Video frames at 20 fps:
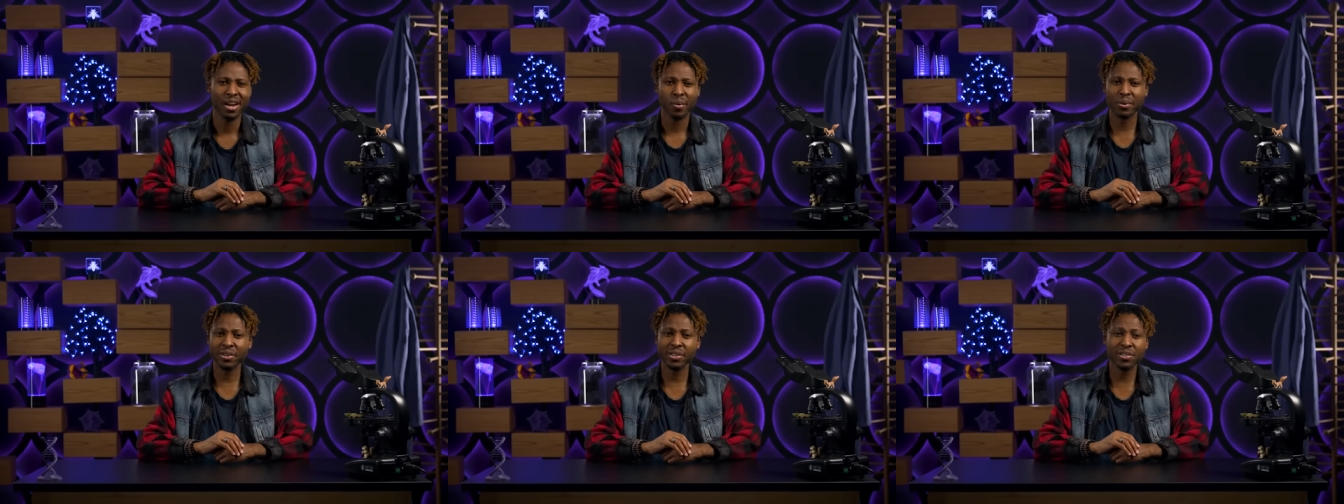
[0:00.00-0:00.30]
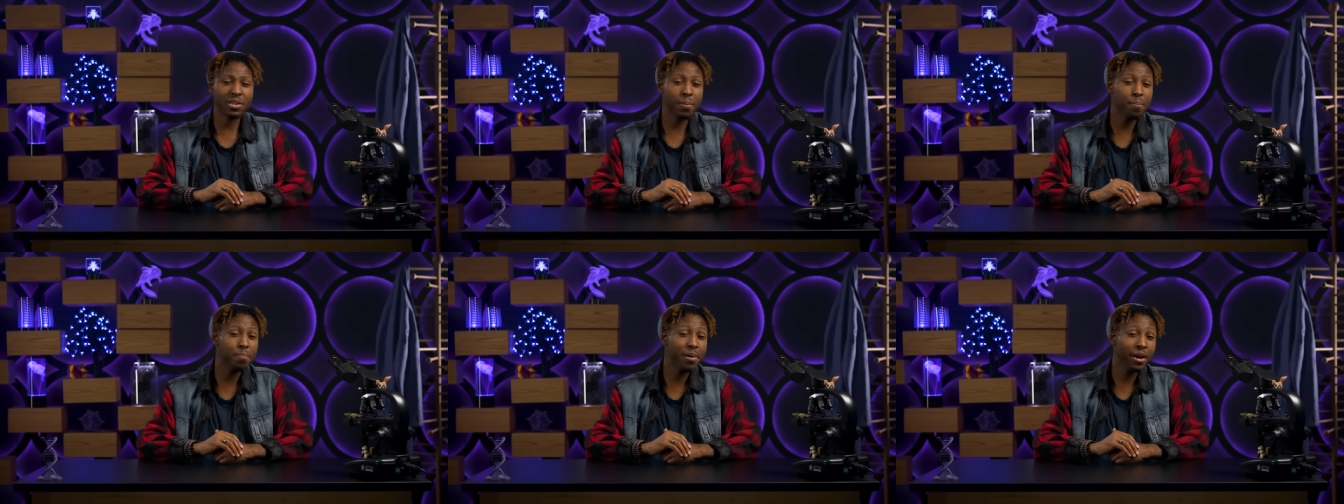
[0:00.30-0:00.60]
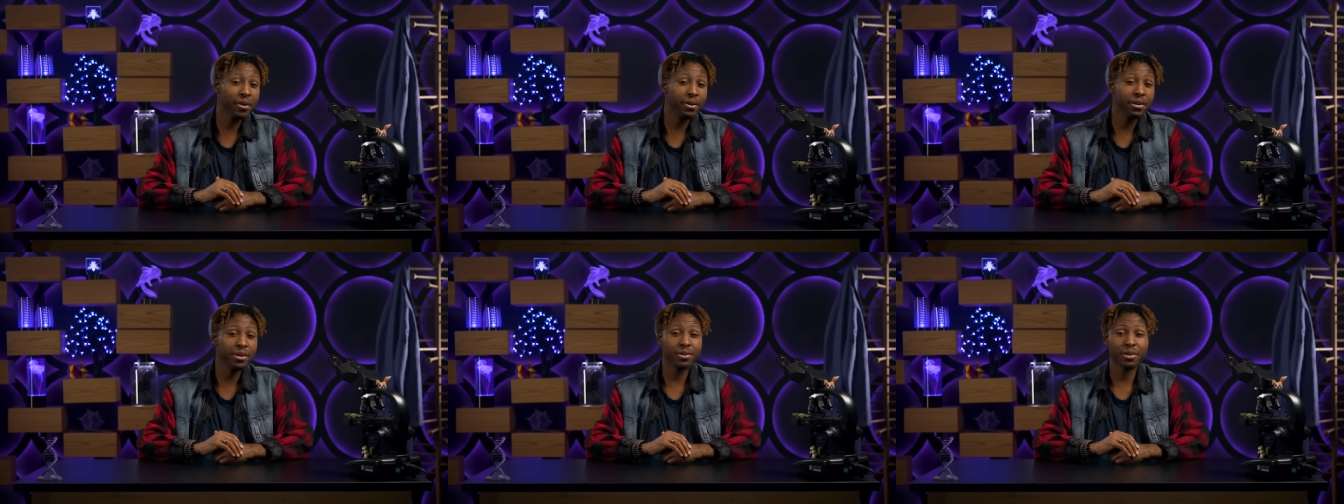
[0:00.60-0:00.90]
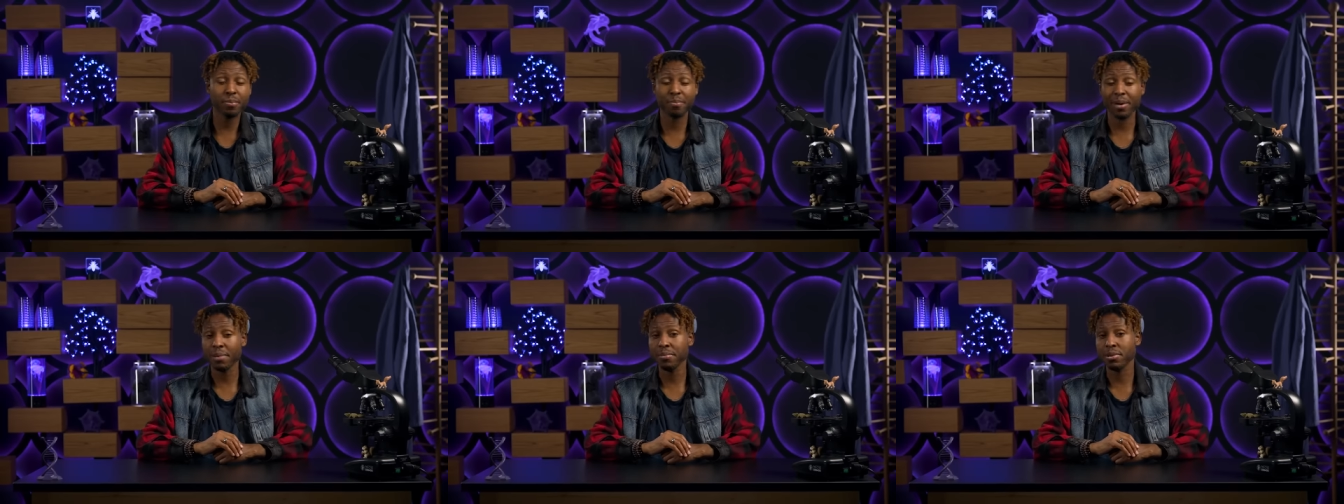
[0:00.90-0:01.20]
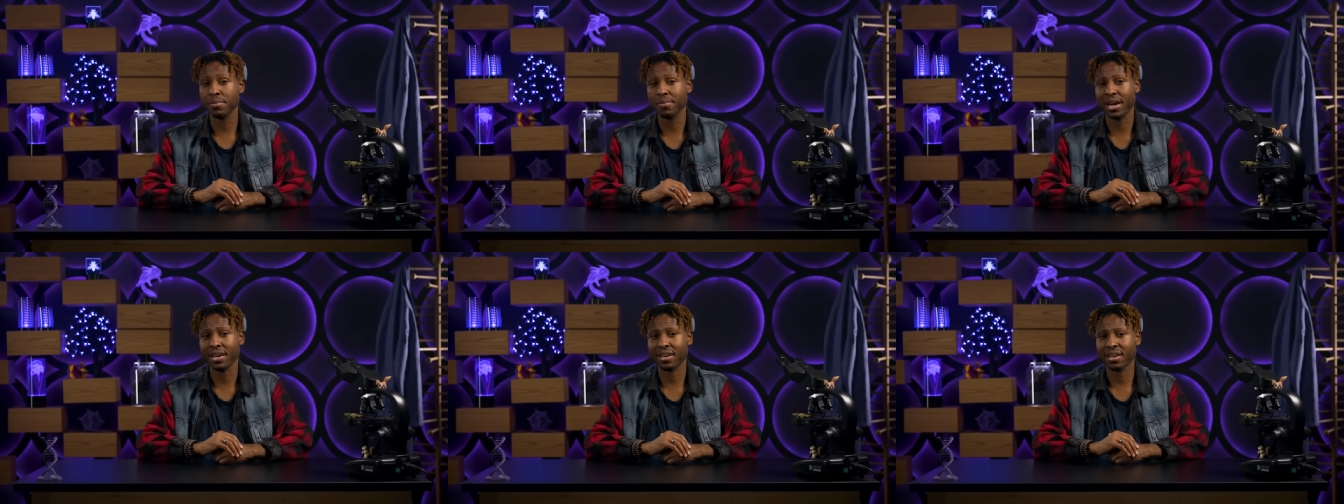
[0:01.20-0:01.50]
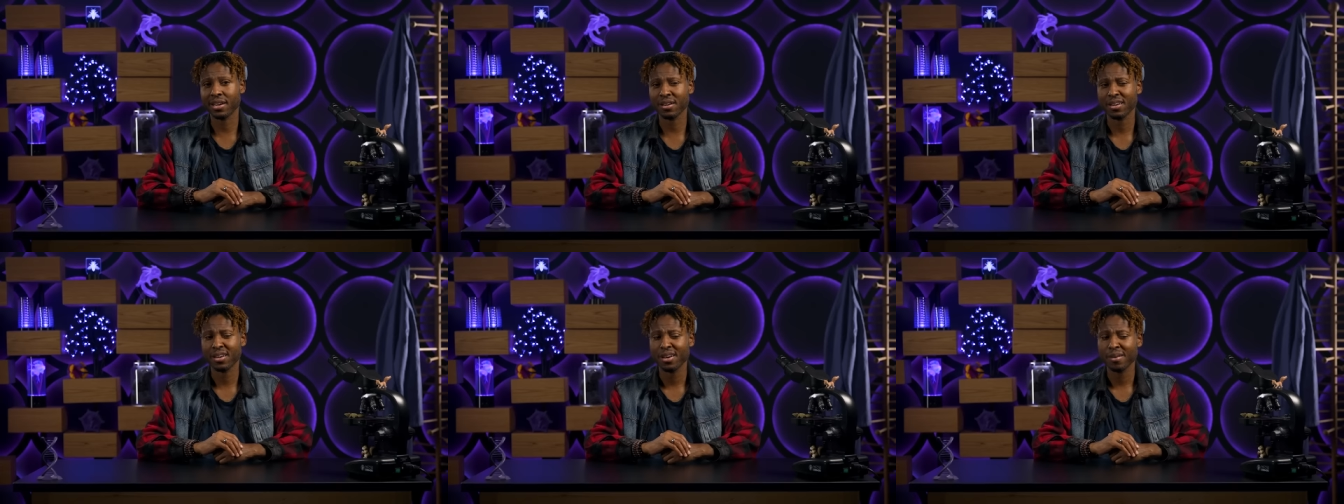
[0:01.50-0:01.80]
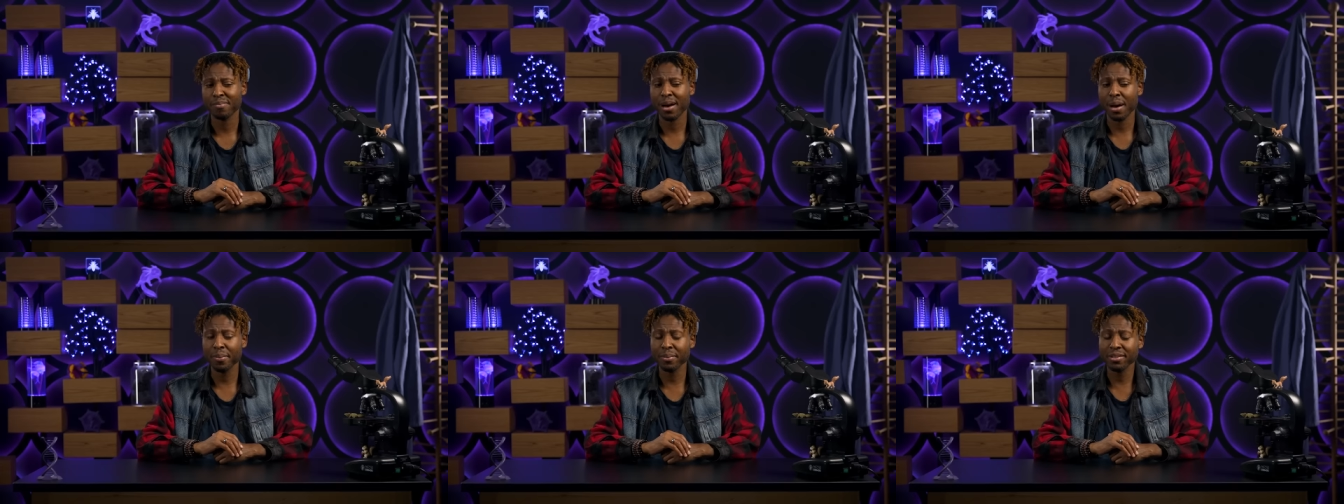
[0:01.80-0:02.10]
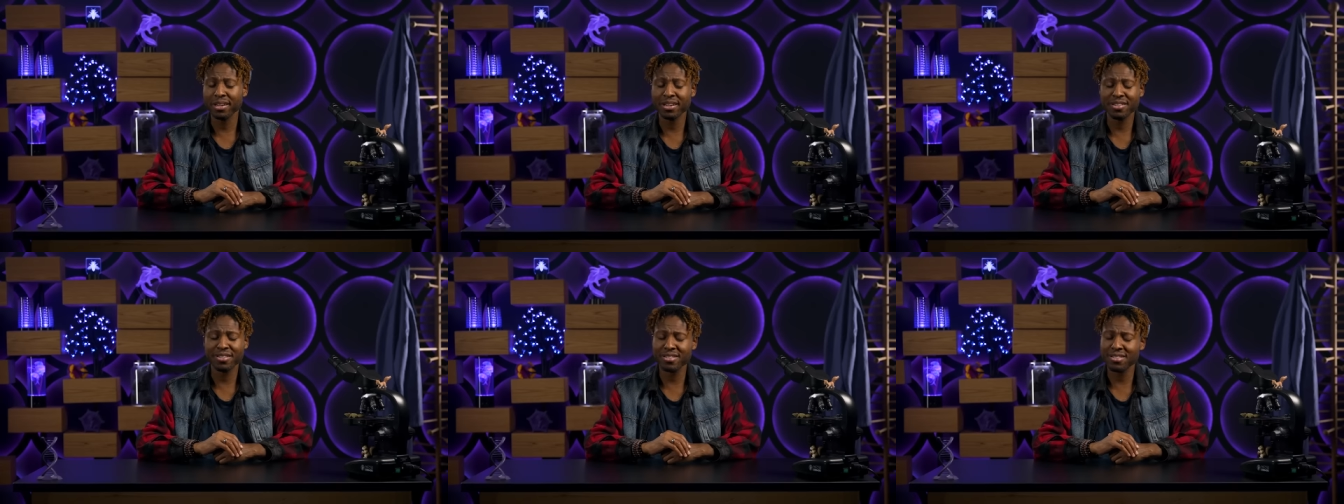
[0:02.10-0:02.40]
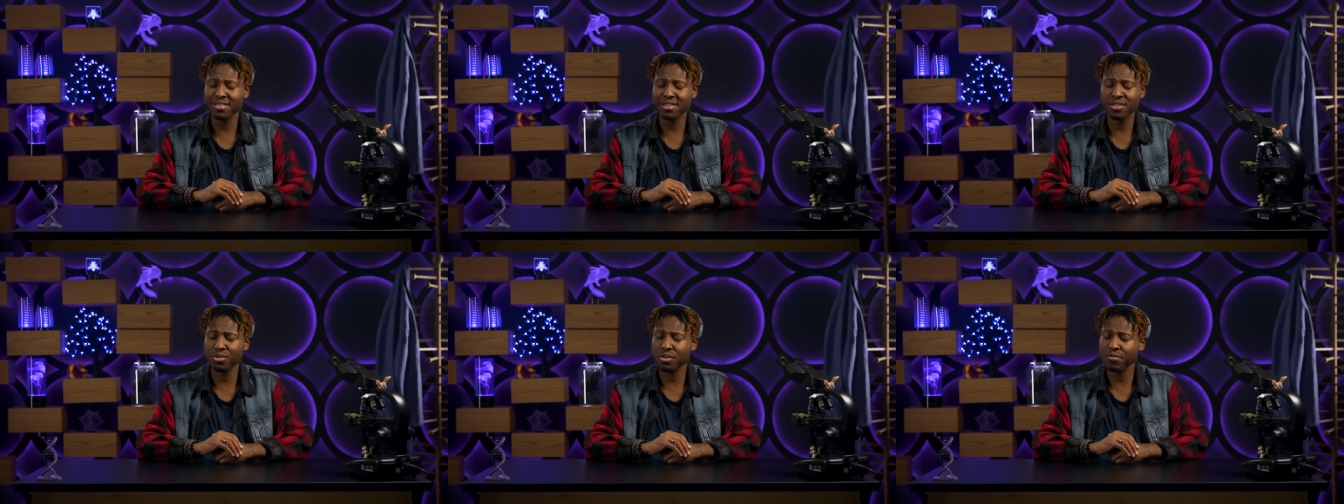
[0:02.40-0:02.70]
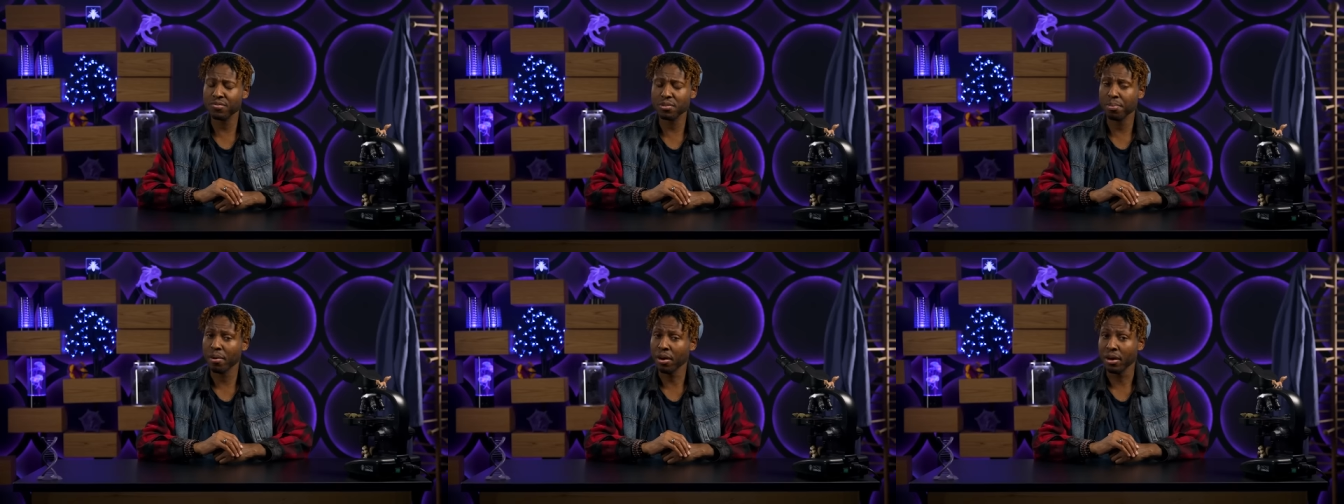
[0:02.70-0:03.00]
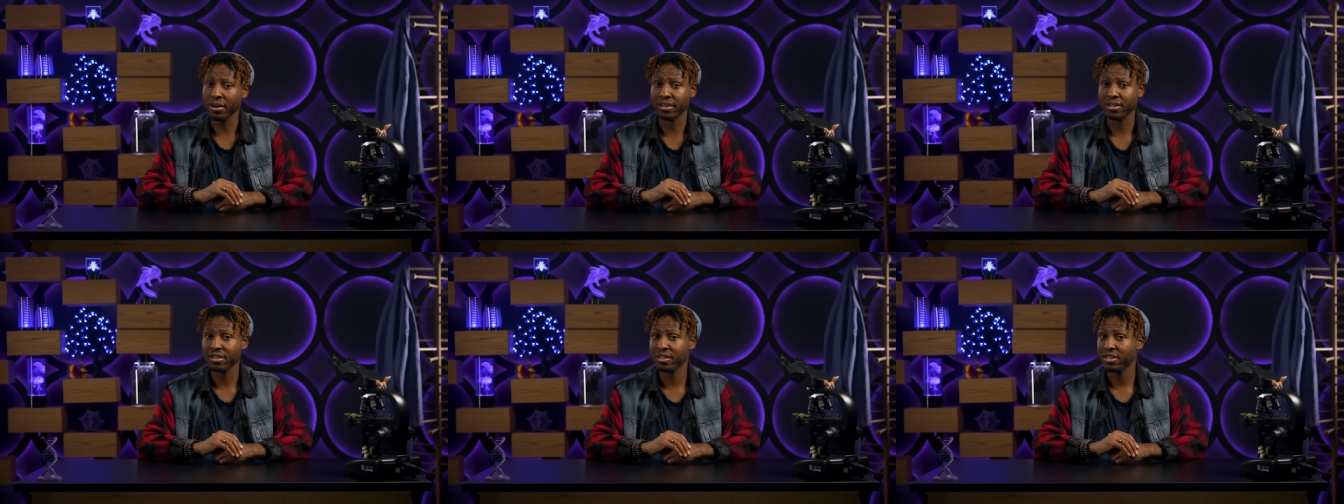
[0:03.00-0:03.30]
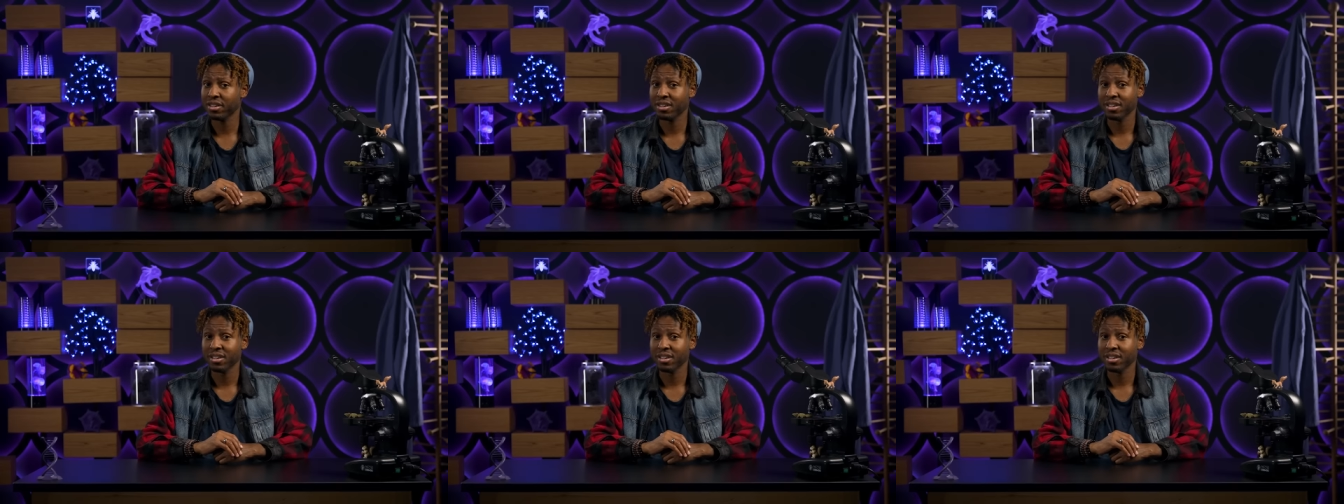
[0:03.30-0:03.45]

When there's a barrier to baby making, populations can drift apart,